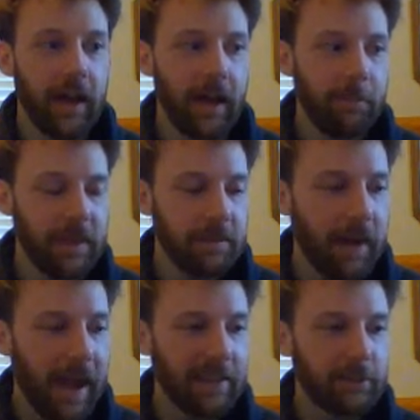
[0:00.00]
In
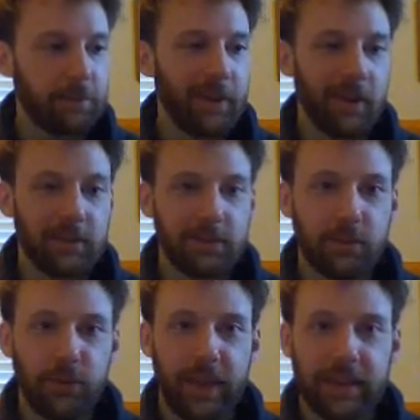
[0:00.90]
my experience
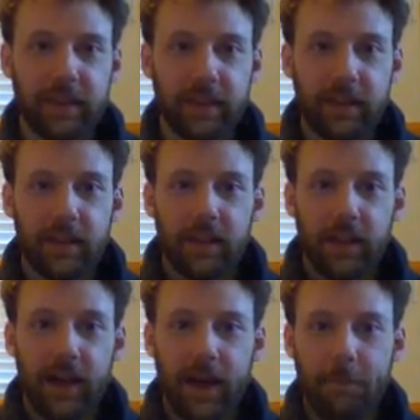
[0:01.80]
of like,
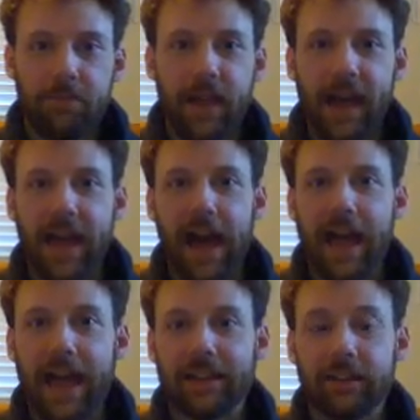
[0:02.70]

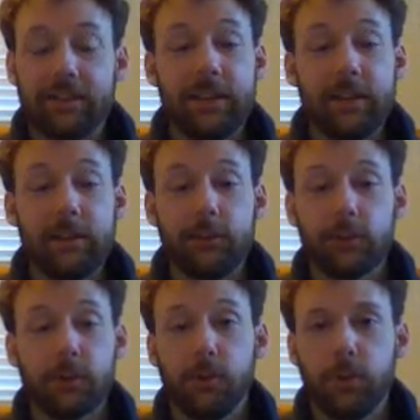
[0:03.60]
I had a
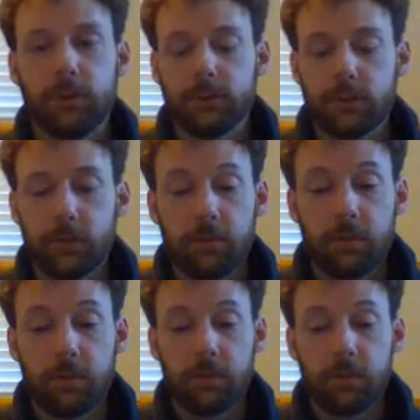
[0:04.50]
teacher who was
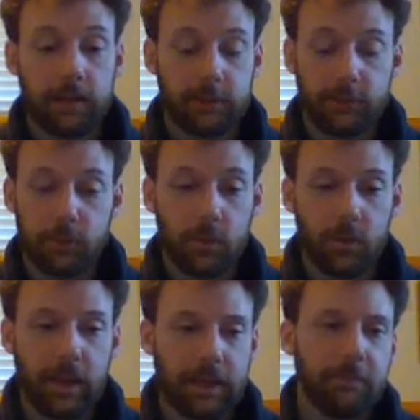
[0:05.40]

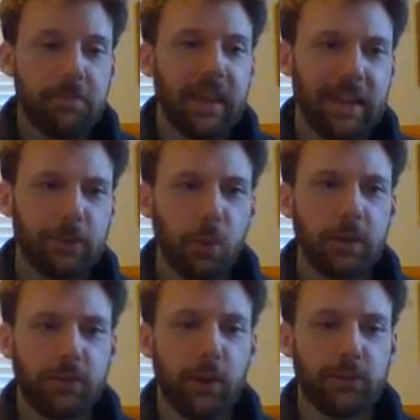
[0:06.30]
like he was one
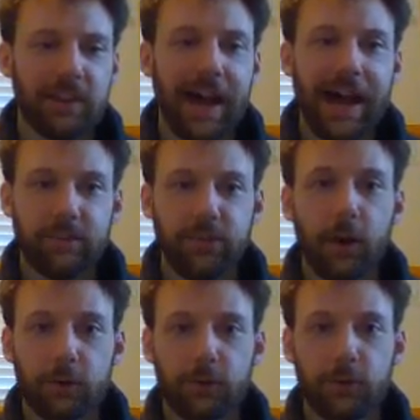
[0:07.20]
of those
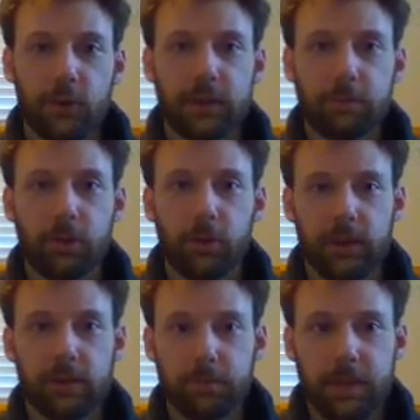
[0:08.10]
non-functionally
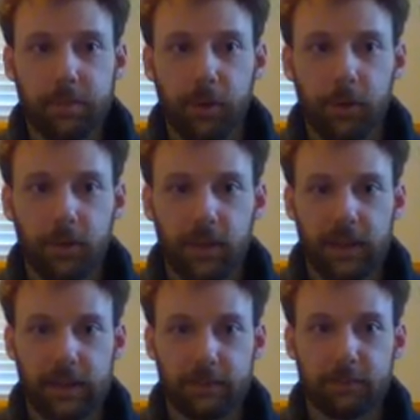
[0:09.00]
brilliant people,
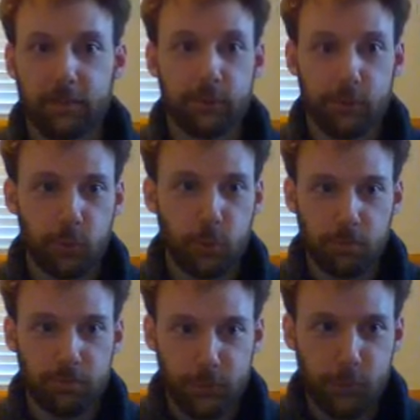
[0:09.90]
like
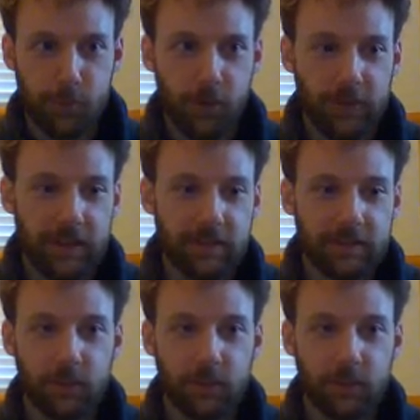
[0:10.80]
too brilliant.